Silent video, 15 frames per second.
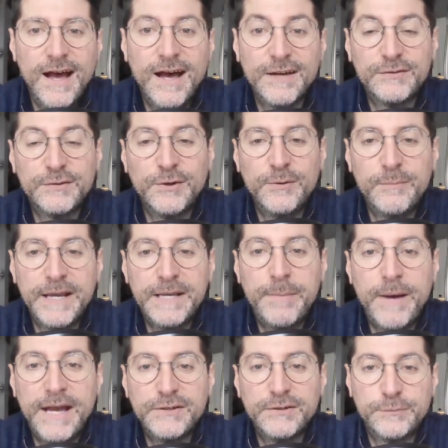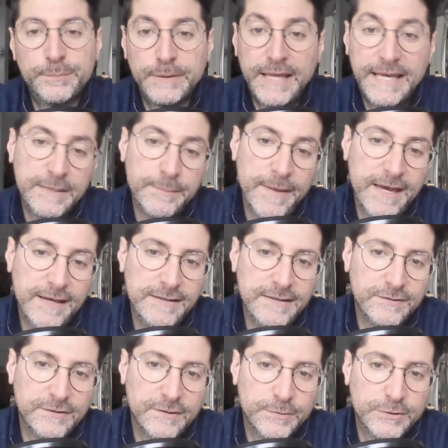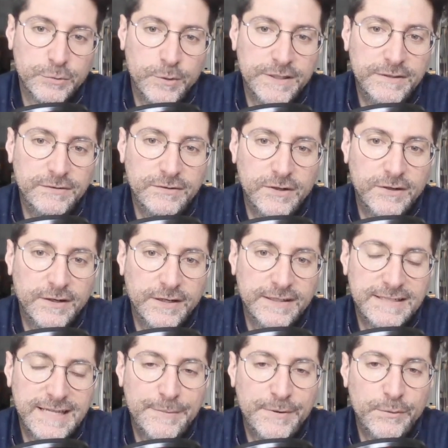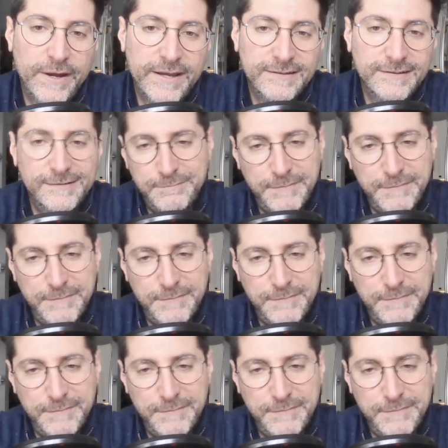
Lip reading: So Mike Binder's Blank Man is number 20, starring Damon Wayans.